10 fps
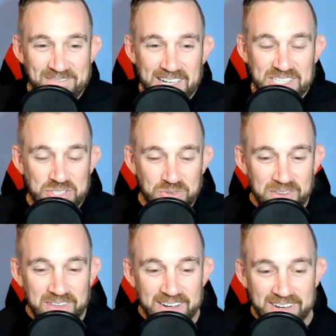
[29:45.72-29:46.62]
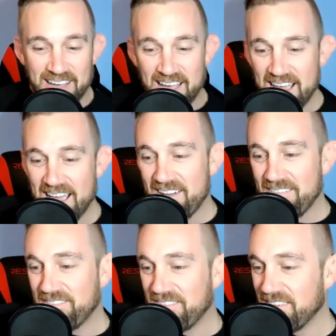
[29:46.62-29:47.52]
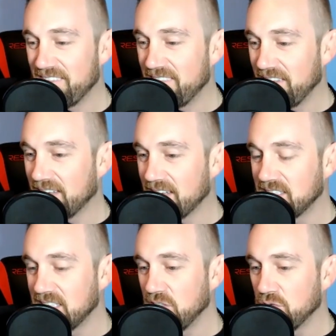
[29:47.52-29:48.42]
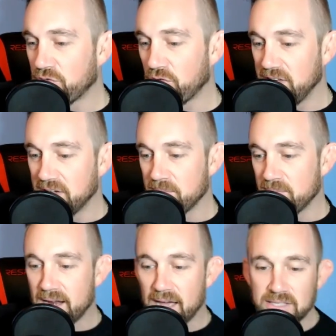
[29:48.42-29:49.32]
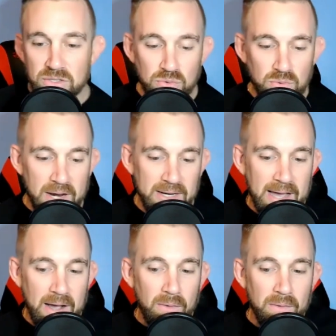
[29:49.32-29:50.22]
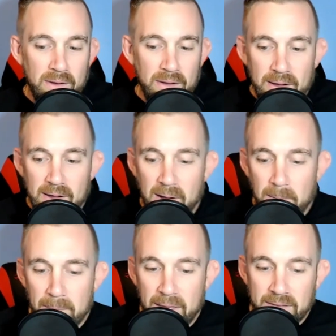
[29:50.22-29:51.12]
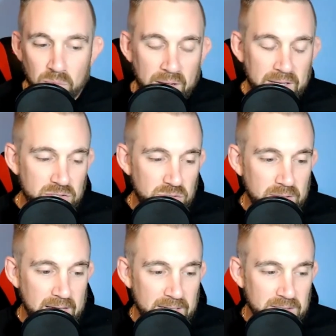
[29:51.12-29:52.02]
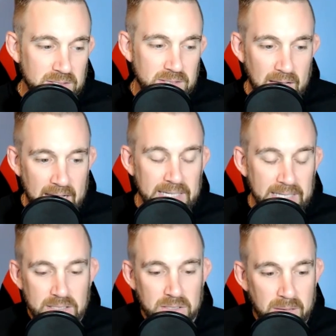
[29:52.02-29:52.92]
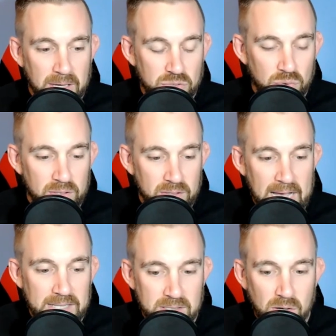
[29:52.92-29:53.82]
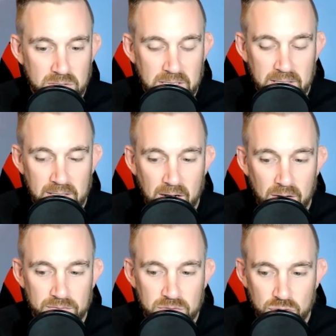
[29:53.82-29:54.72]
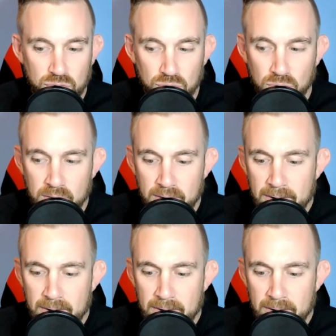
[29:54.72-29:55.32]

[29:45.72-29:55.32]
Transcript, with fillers: make sure that I have the continued freedom that I do right now. Um, and the way to do that is I need to make sure that that's all taken care of too.